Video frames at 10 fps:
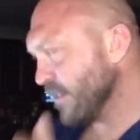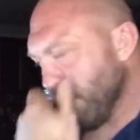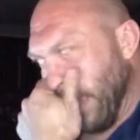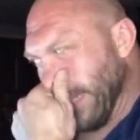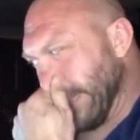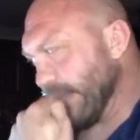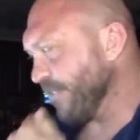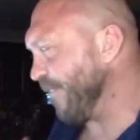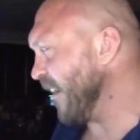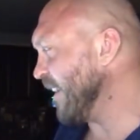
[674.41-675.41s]
It's amazing
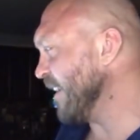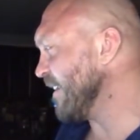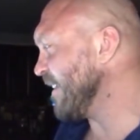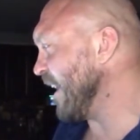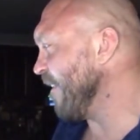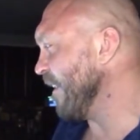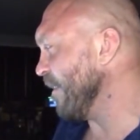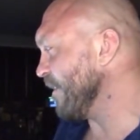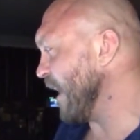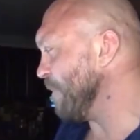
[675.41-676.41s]
the fucking
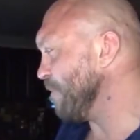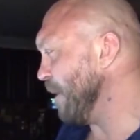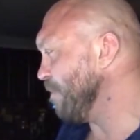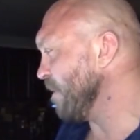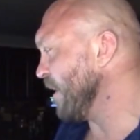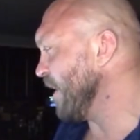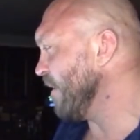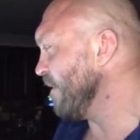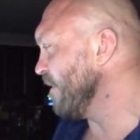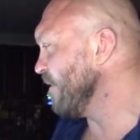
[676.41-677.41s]
stereotypes people, like, I
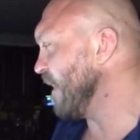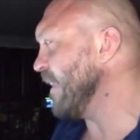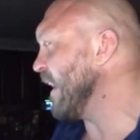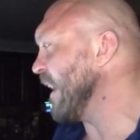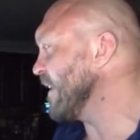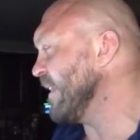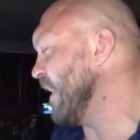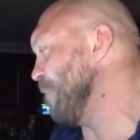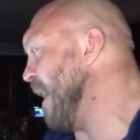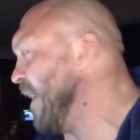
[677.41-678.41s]
don't know. That guy, that's
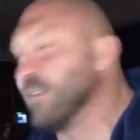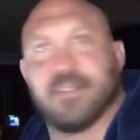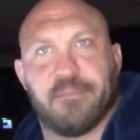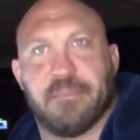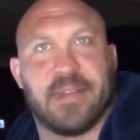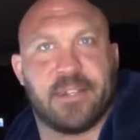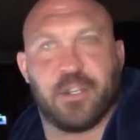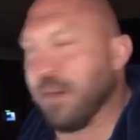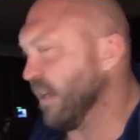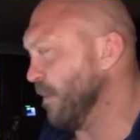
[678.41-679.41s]
not a bad
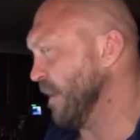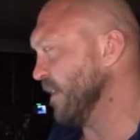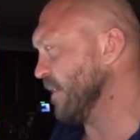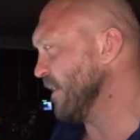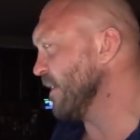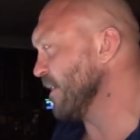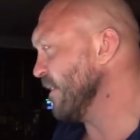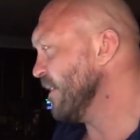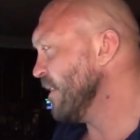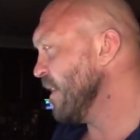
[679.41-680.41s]
message by any means. He
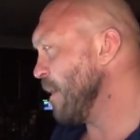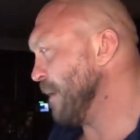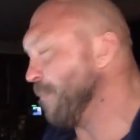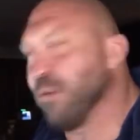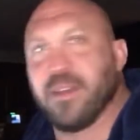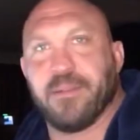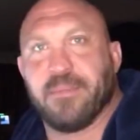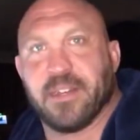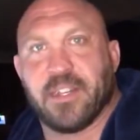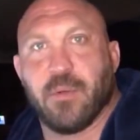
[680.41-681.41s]
doesn't. But I'm pretty
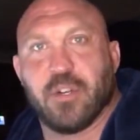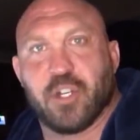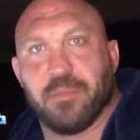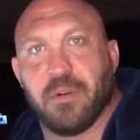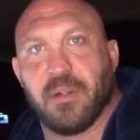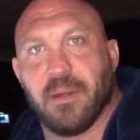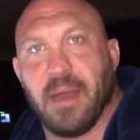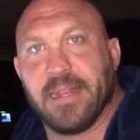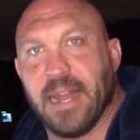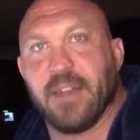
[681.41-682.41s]
distinguishable,
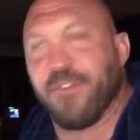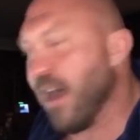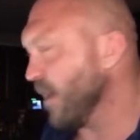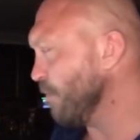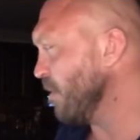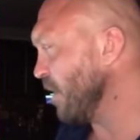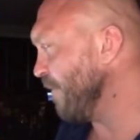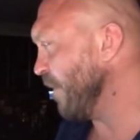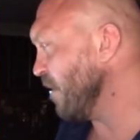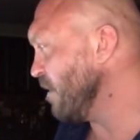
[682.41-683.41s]
identifiable, I
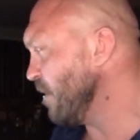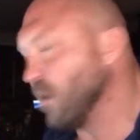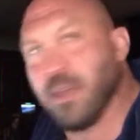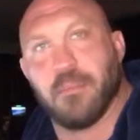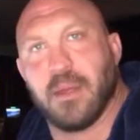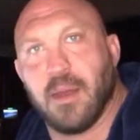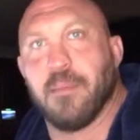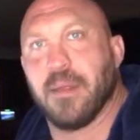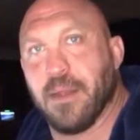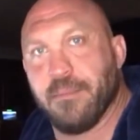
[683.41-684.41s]
feel. You look at me,
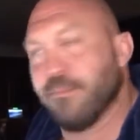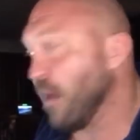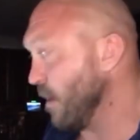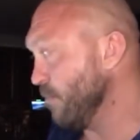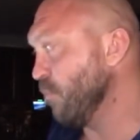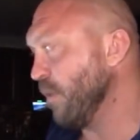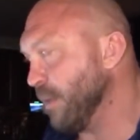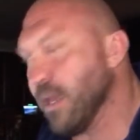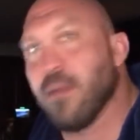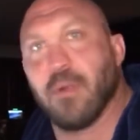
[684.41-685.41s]
I mean, I'm the
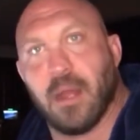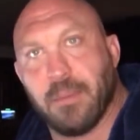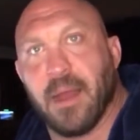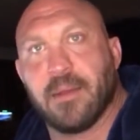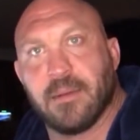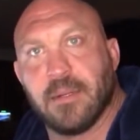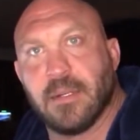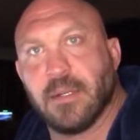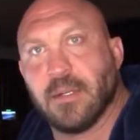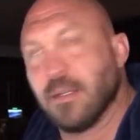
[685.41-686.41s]
big guy Ryback.
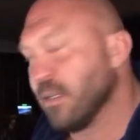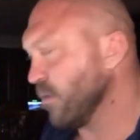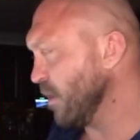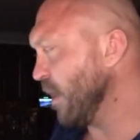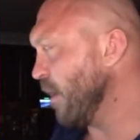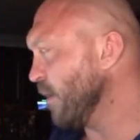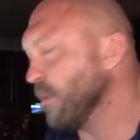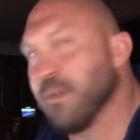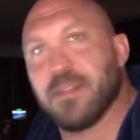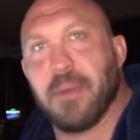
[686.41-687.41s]
It's really hard
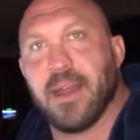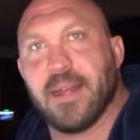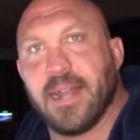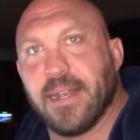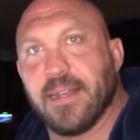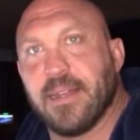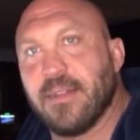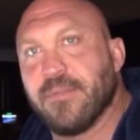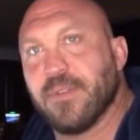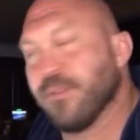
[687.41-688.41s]
to miss my identity.
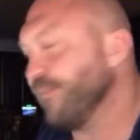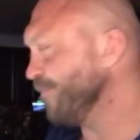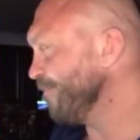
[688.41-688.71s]
If you